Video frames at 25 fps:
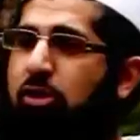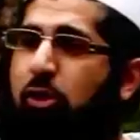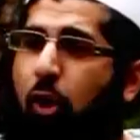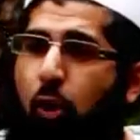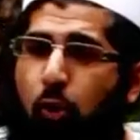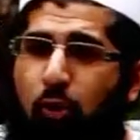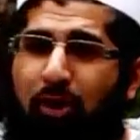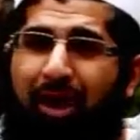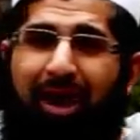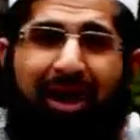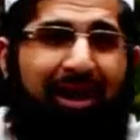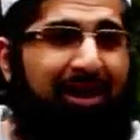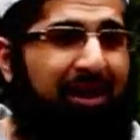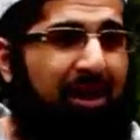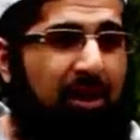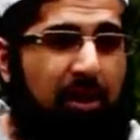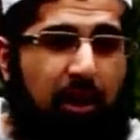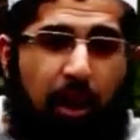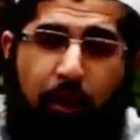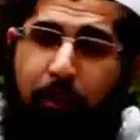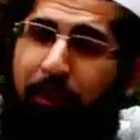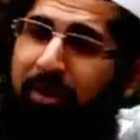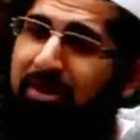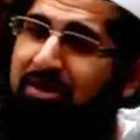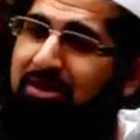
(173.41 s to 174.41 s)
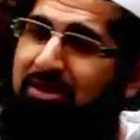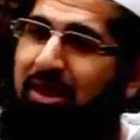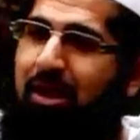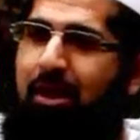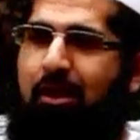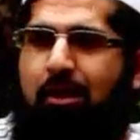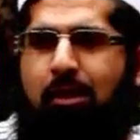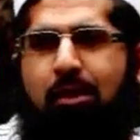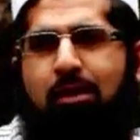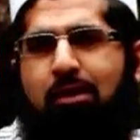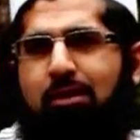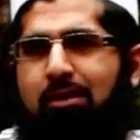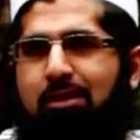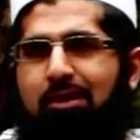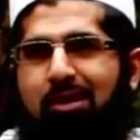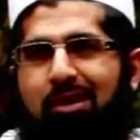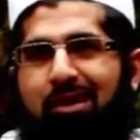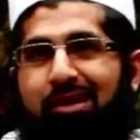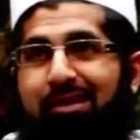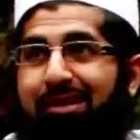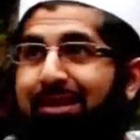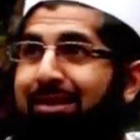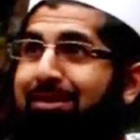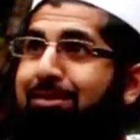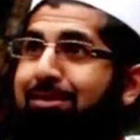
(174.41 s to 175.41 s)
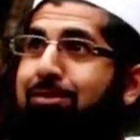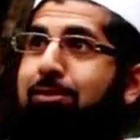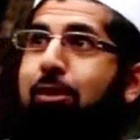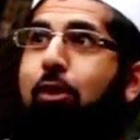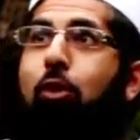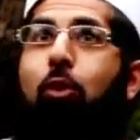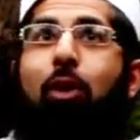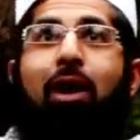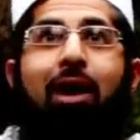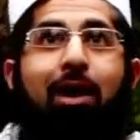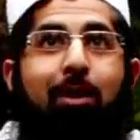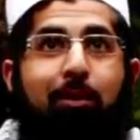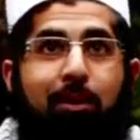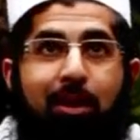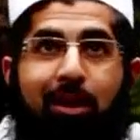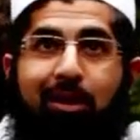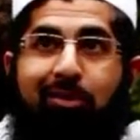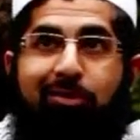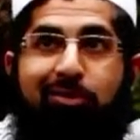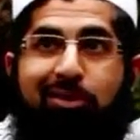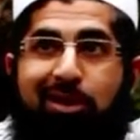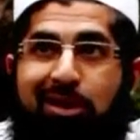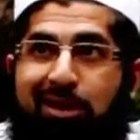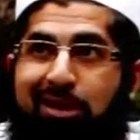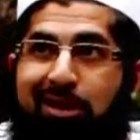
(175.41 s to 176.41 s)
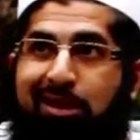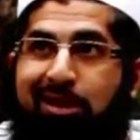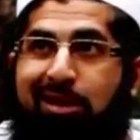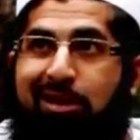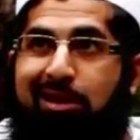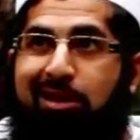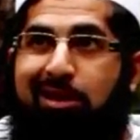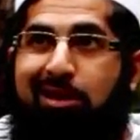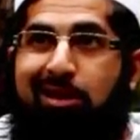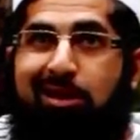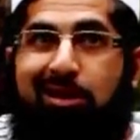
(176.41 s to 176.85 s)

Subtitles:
No guy can come and say, look, there's no hereafter.